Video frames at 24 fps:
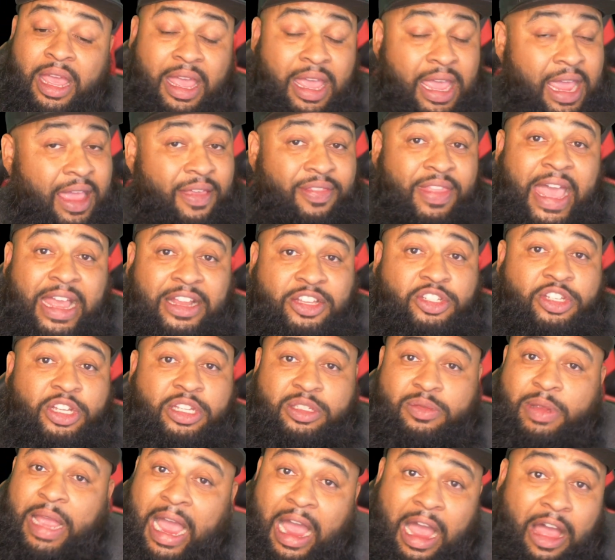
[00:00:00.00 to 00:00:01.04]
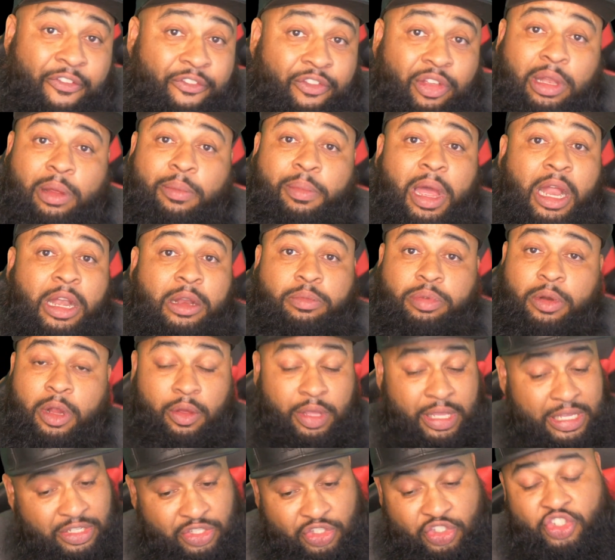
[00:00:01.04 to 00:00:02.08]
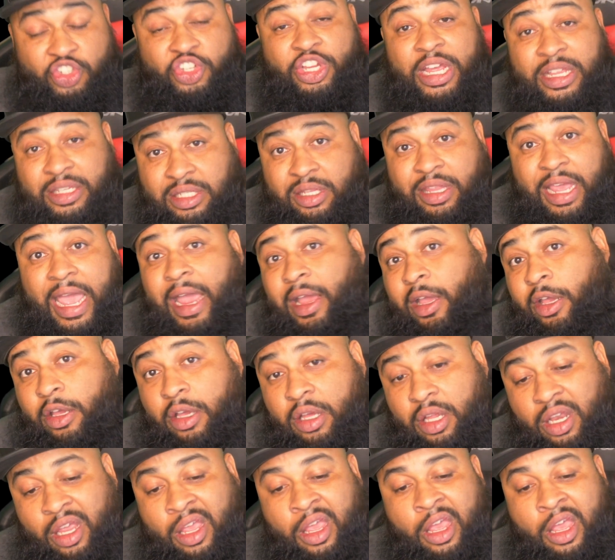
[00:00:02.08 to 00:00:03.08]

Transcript: And that's just how I feel about it, bro. He's just that good.